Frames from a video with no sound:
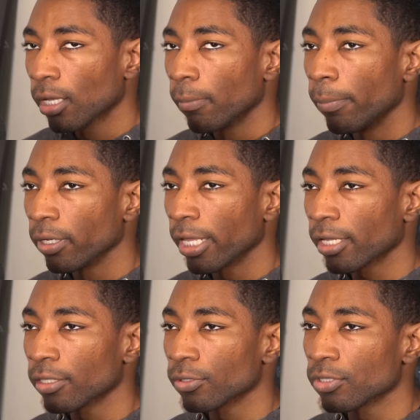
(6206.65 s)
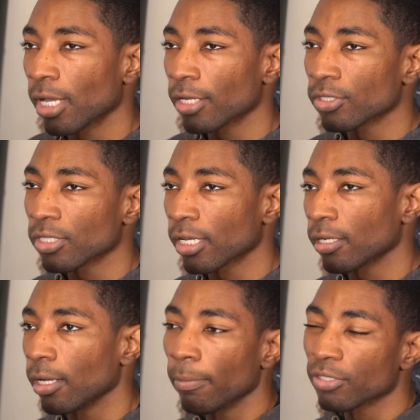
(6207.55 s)
But like, there's not just like
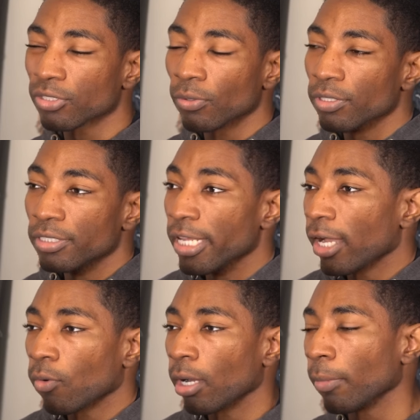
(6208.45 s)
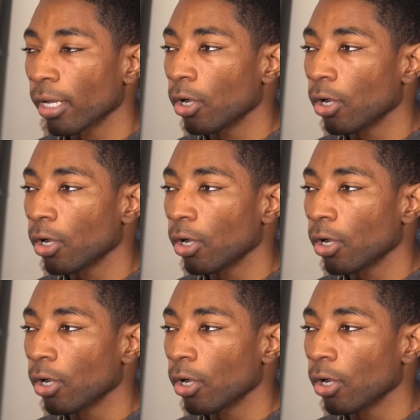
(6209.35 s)
a, a certain deck where I'm like,